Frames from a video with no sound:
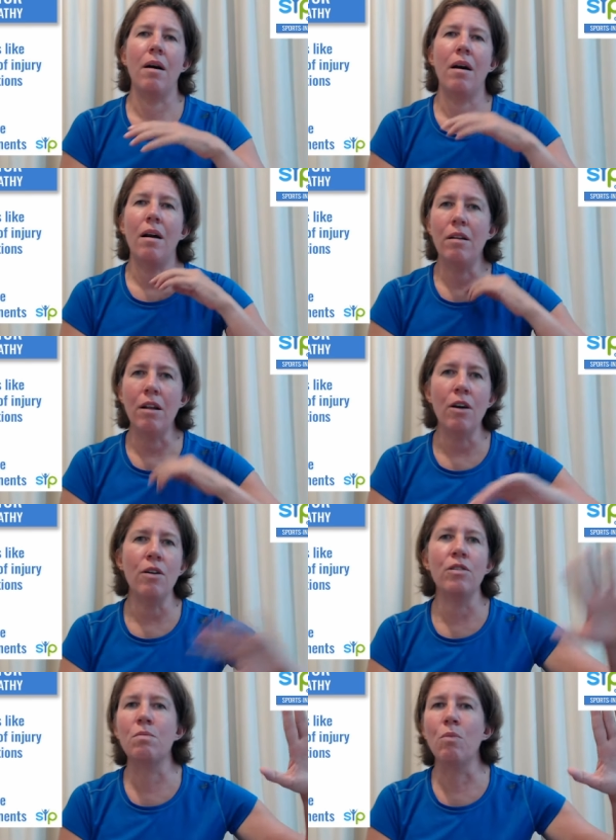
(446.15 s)

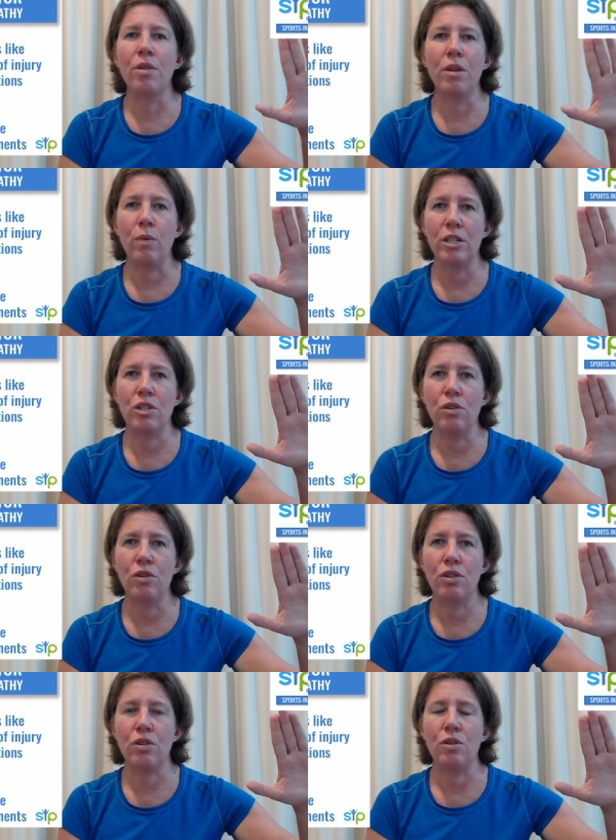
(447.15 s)
loads more than what it's
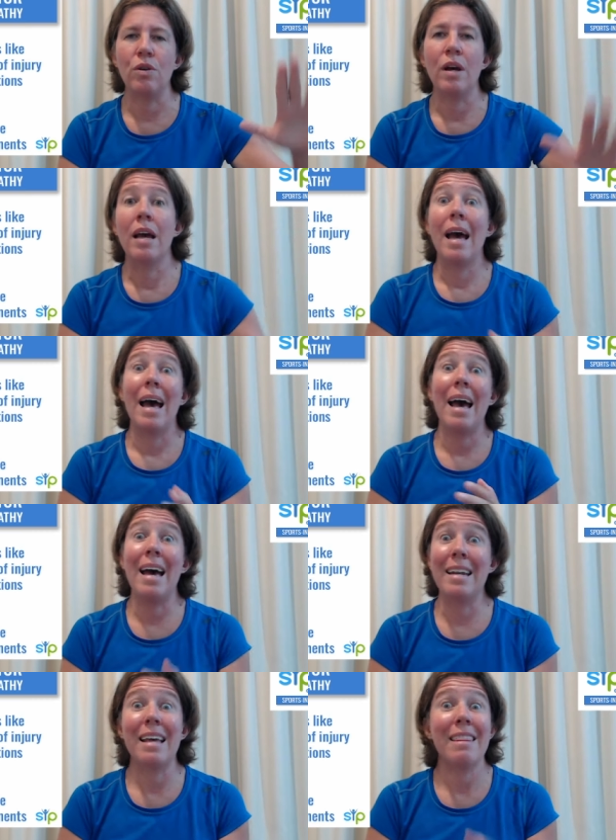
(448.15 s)
used to.
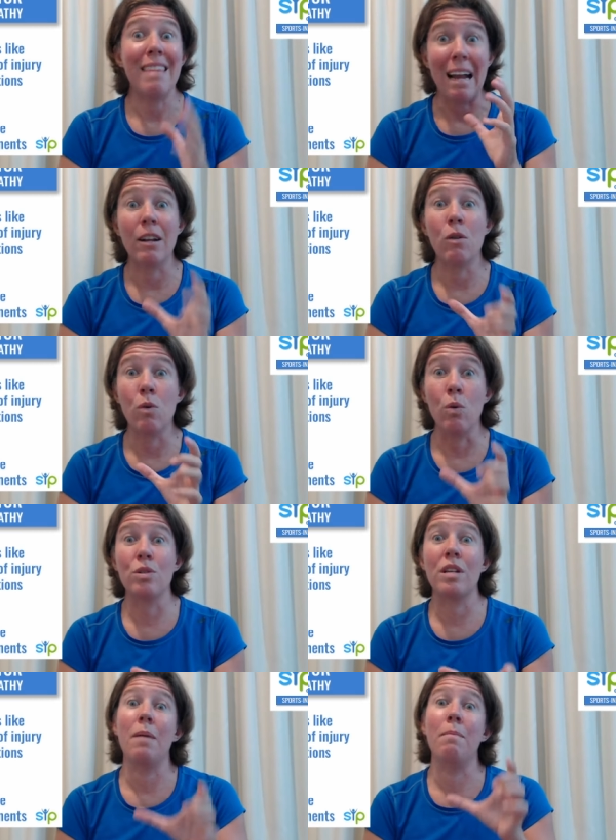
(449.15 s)
And that can
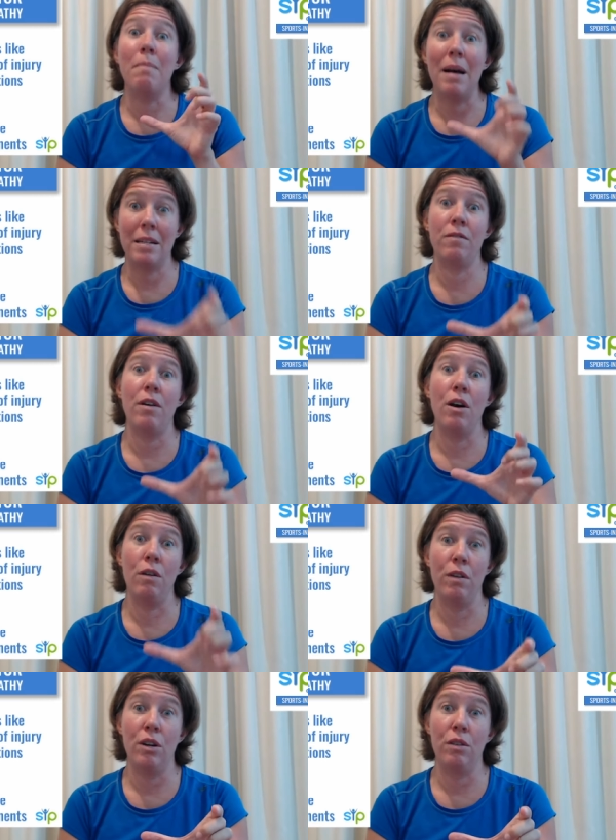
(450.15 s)
cause a massive
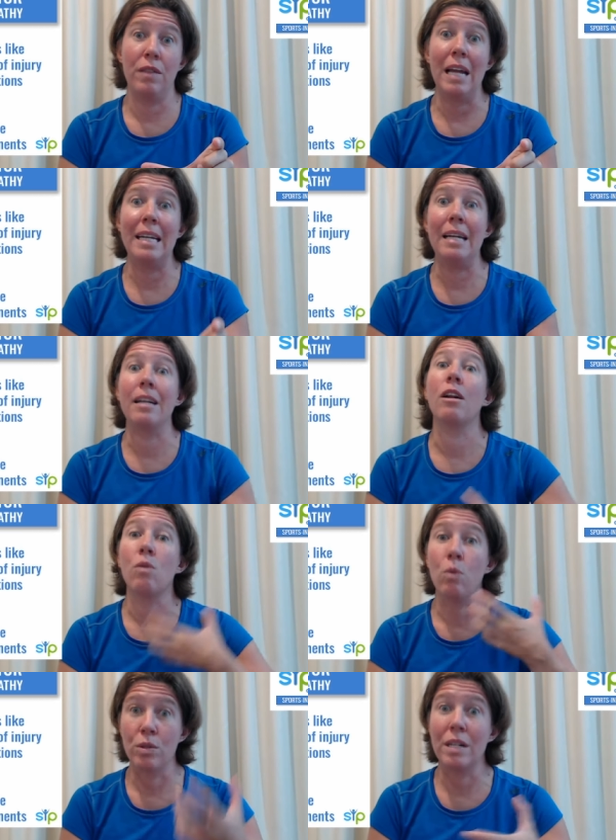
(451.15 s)
overload of that tendon and
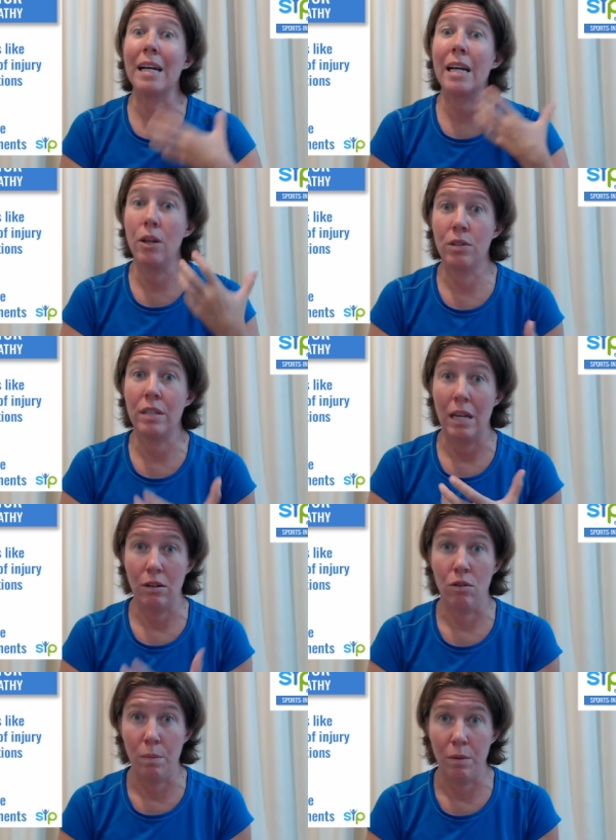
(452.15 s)
cause an acute
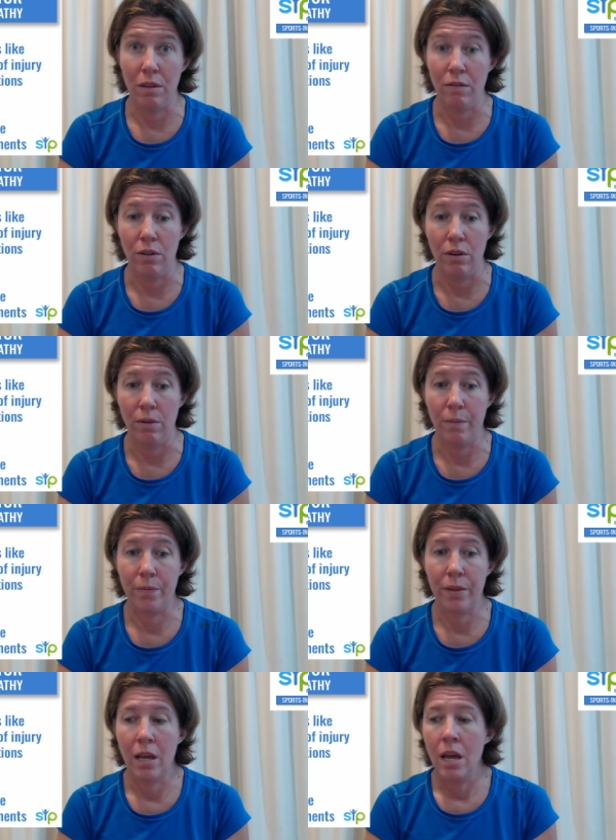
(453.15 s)
tendinopathy for you.
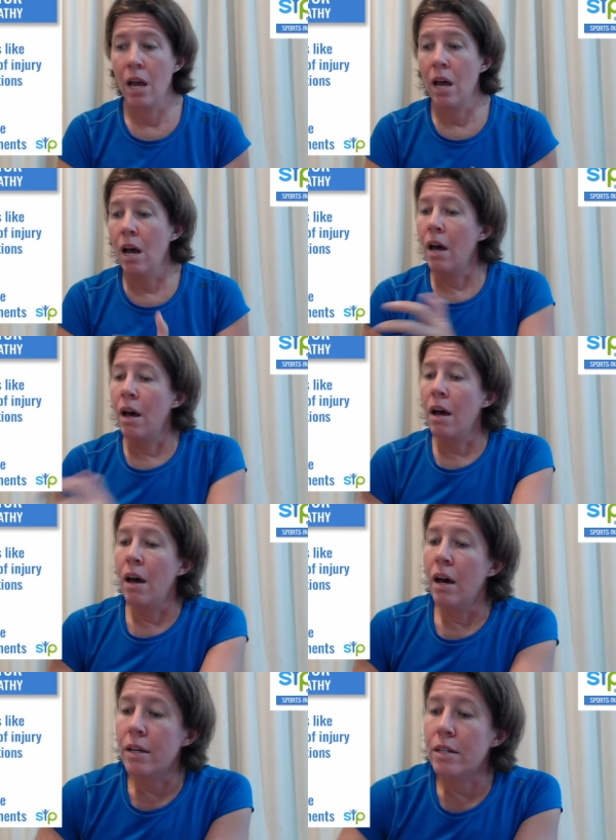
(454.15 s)

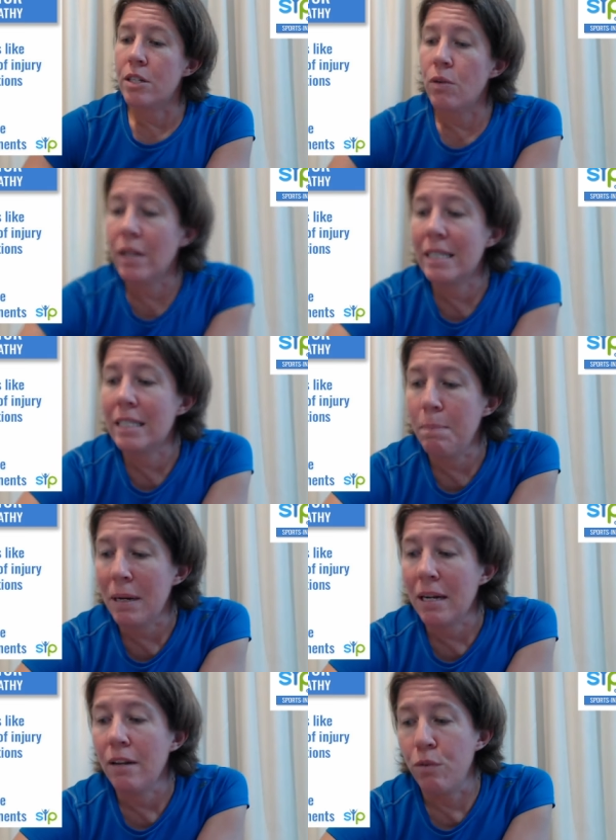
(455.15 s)
So
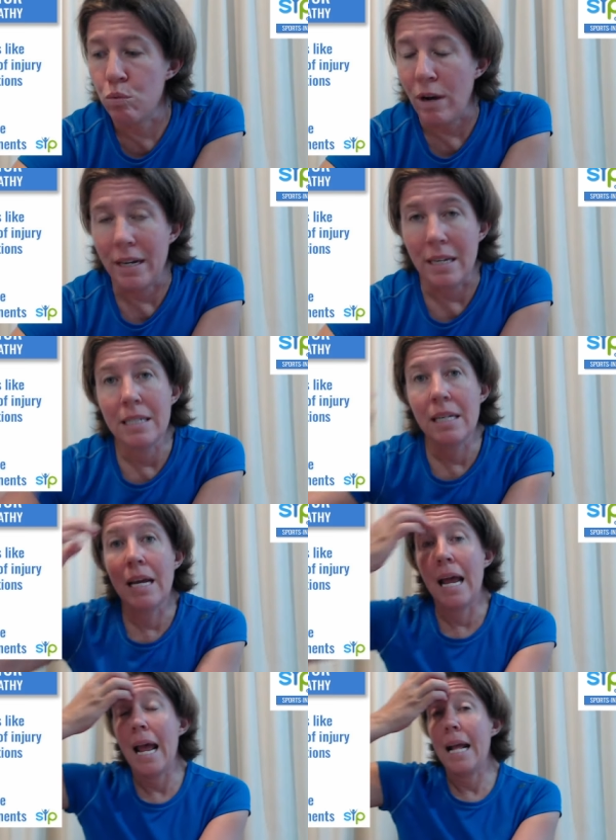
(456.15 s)
typically for runners,
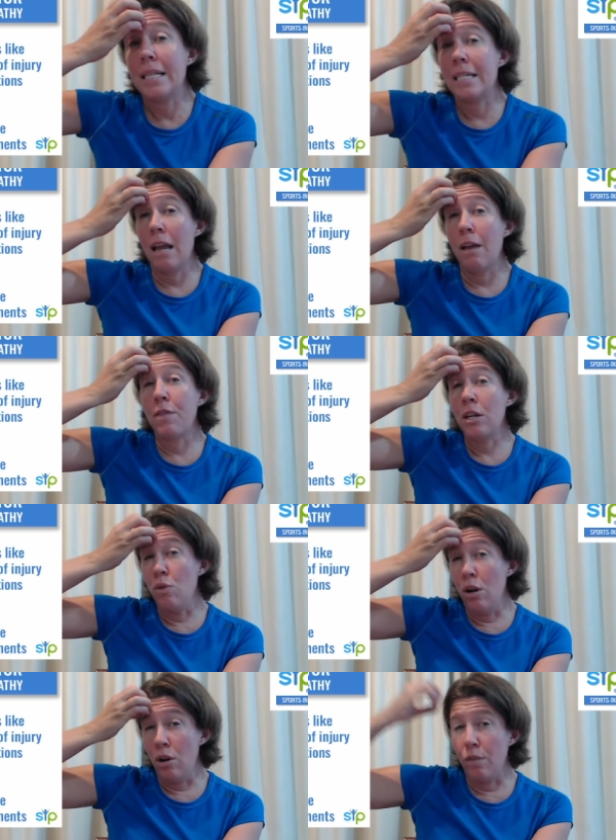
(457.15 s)
it's if they do
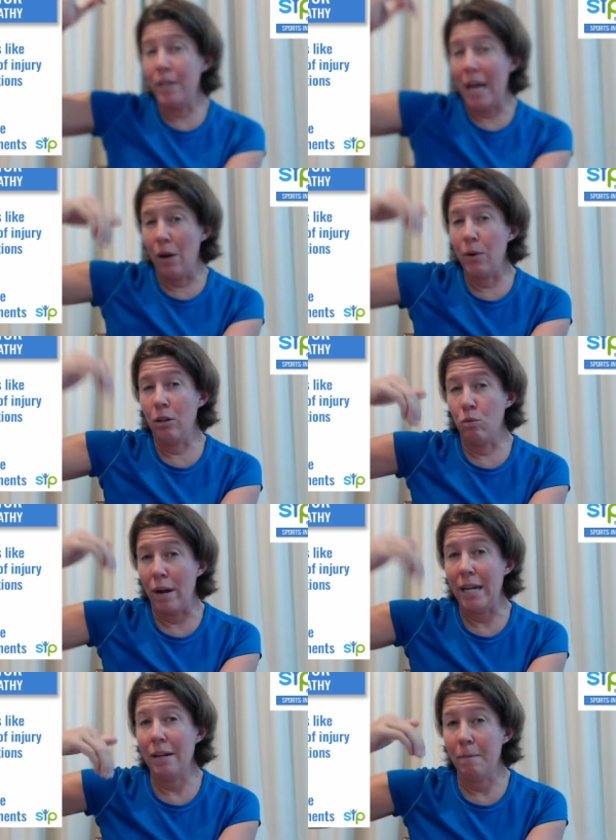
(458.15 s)
a lot of downhill
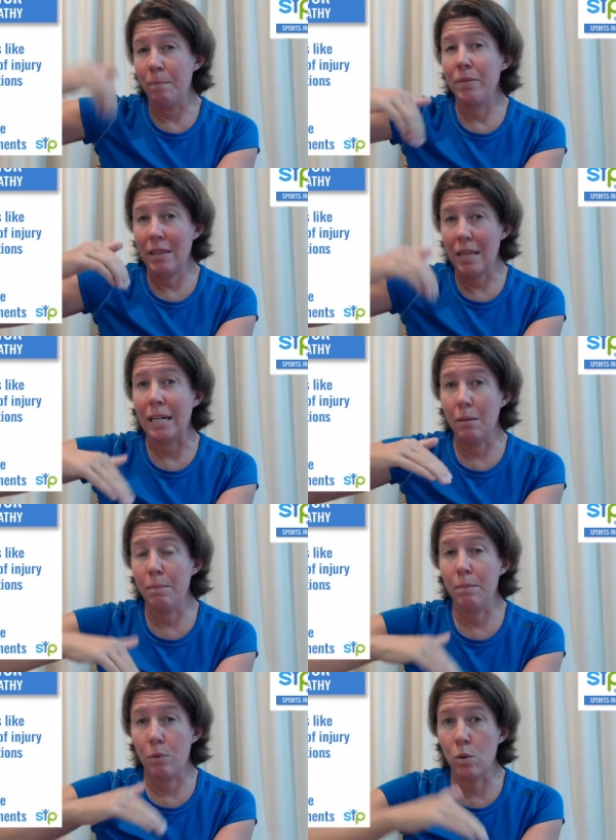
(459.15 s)
running, that can